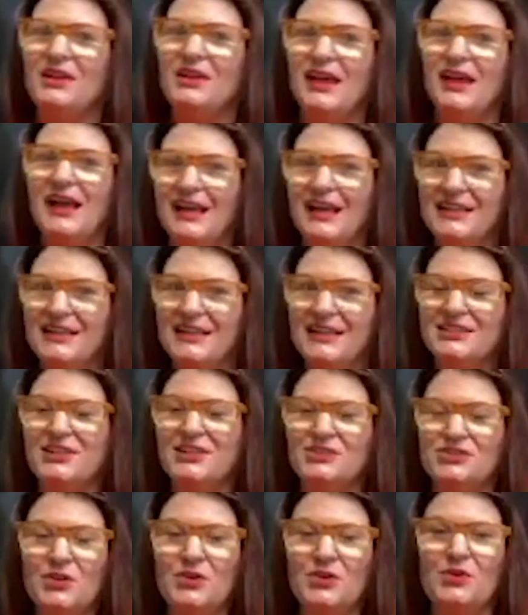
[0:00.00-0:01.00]
as an
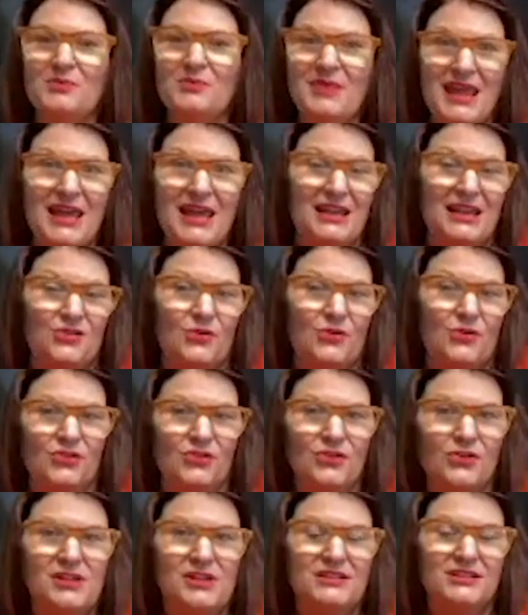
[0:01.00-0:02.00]
adult man in your
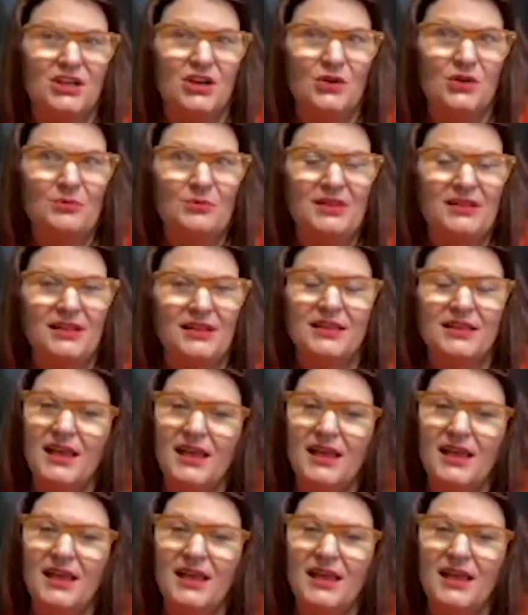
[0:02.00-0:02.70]
30s, go and be like,